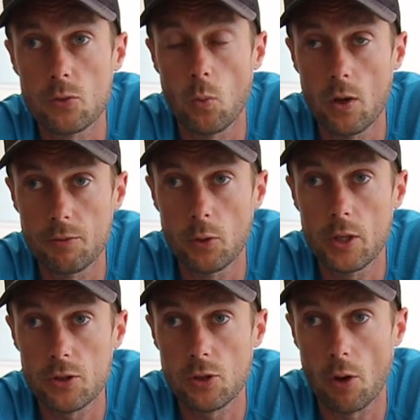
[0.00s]
one of your
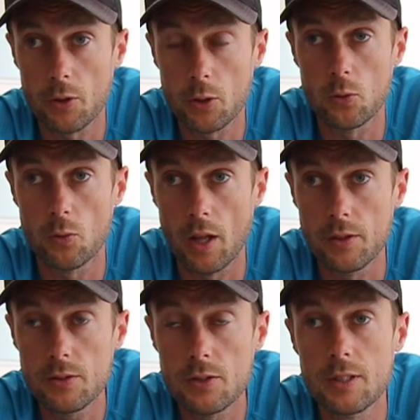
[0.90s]
historical
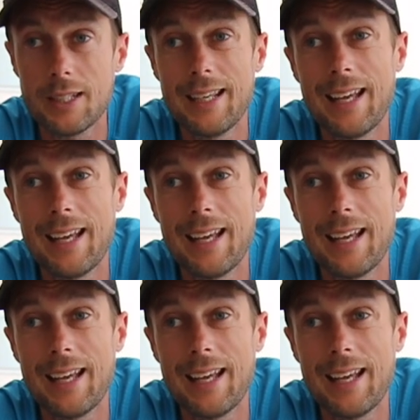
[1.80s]
runs,